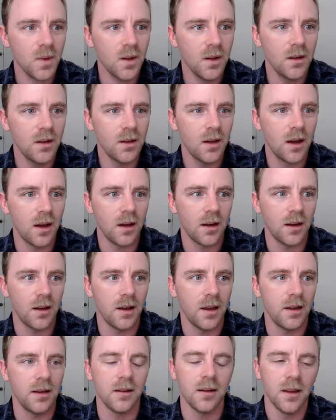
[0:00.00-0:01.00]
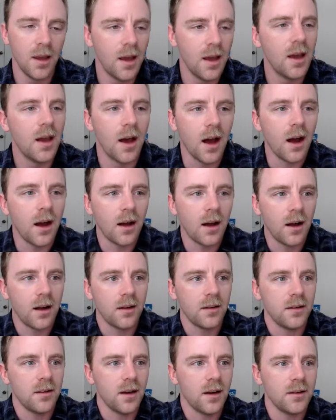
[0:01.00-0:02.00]
and
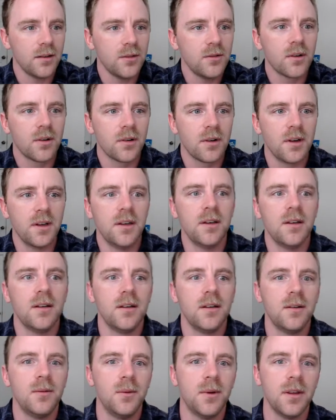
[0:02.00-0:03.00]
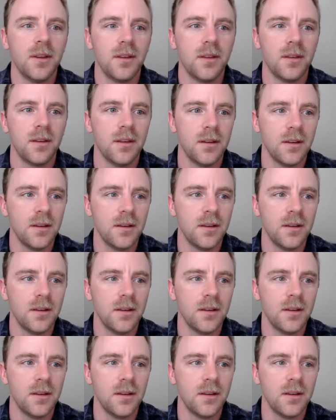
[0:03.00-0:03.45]
I do agree with